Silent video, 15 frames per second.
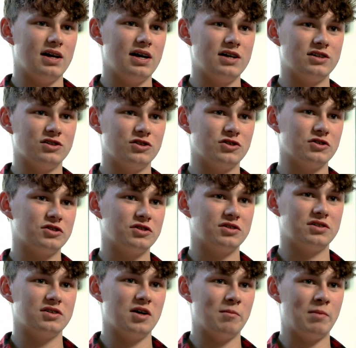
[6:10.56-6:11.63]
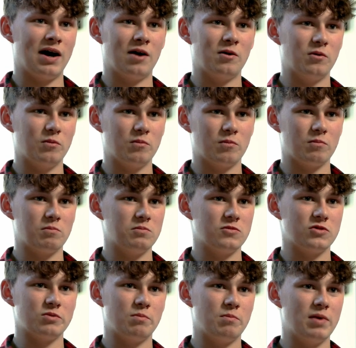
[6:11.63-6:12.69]
isn't just about
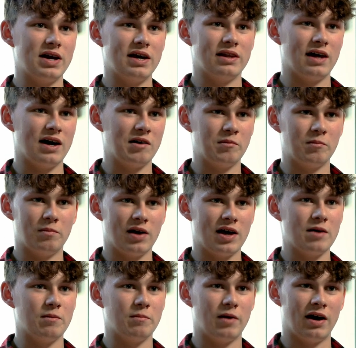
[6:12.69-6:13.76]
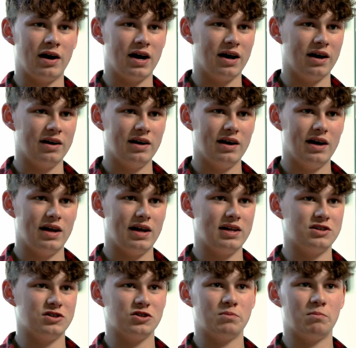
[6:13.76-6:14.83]
just being there and playing a part.
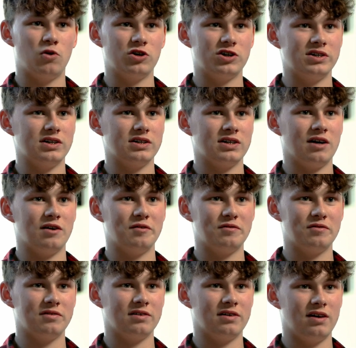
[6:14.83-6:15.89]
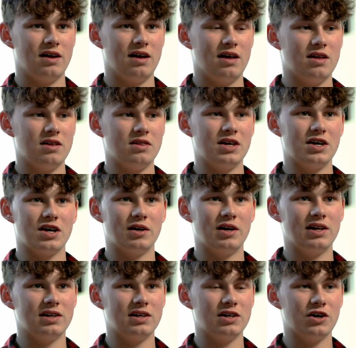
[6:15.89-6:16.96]
It's just pushing yourself. You
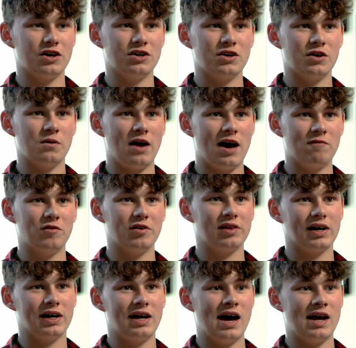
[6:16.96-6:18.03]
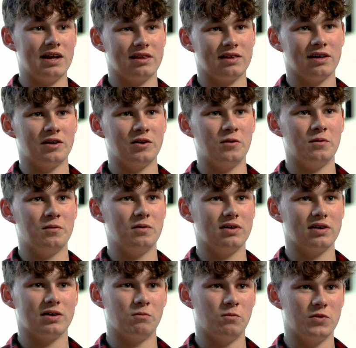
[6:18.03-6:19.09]
can do everything and anything
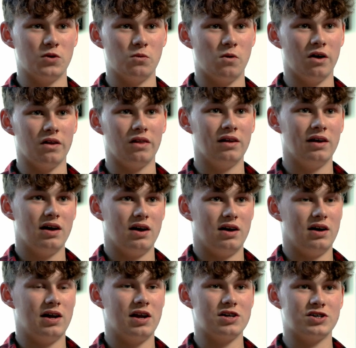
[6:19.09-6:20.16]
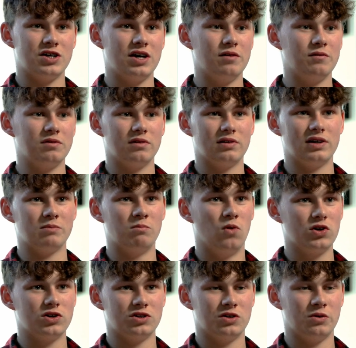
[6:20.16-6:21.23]
you want and achieve as
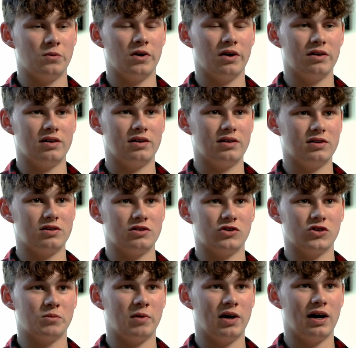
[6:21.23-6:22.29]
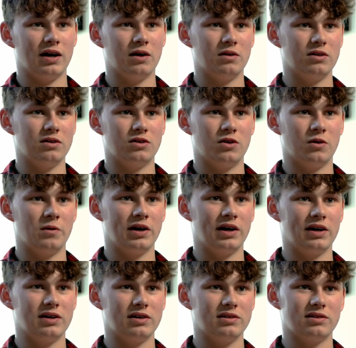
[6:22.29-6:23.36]
much as you want just by
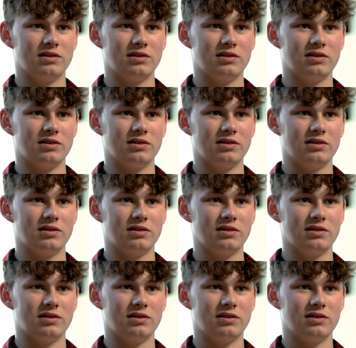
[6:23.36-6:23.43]
doing it